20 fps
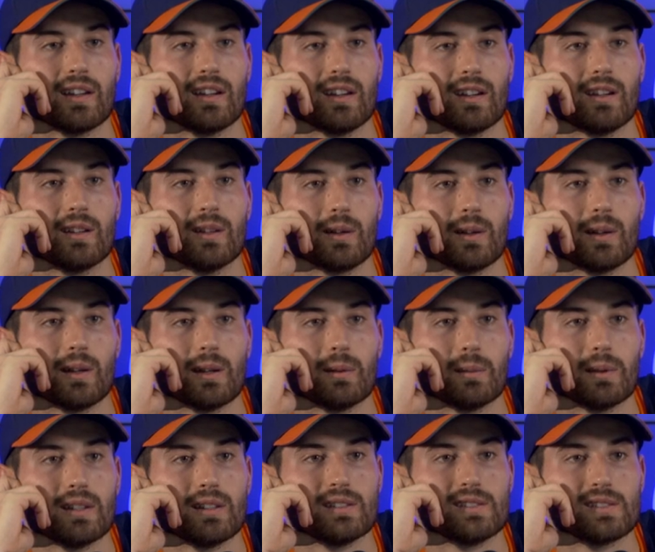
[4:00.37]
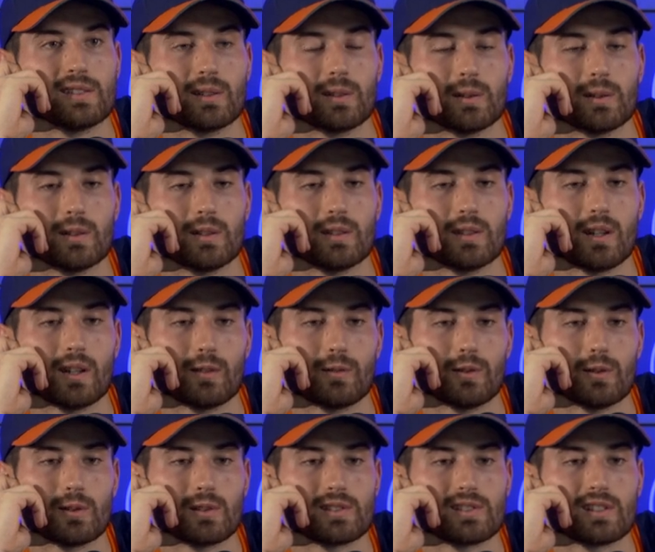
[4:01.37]
there, you know what I mean? So you got to
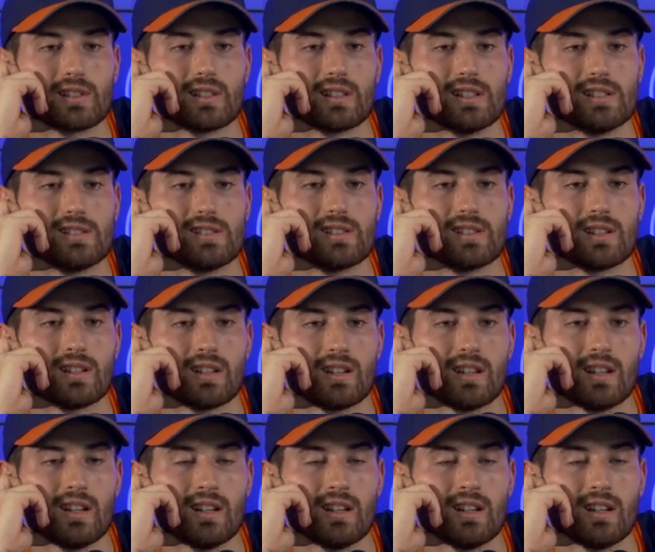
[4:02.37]
focus on each